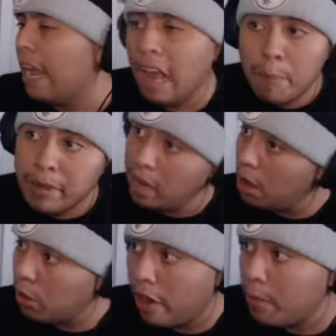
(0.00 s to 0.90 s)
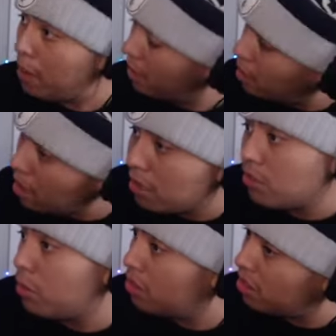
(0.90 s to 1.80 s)
I've been upgrading my
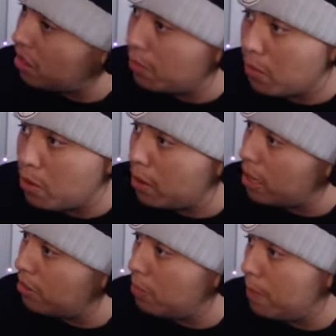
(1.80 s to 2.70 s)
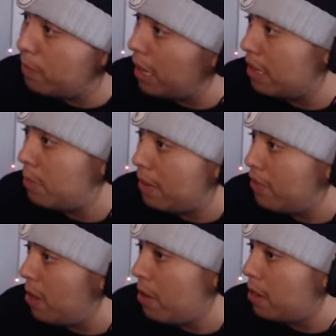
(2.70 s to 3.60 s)
guns recently, bro, and it's been it's been
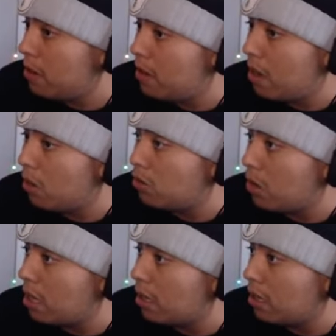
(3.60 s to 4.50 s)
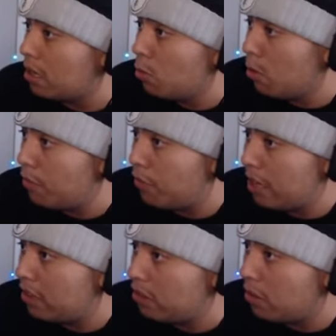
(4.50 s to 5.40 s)
very good. And I also got the level up for
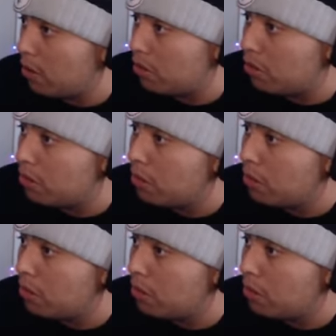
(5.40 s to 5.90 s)
the ACR too.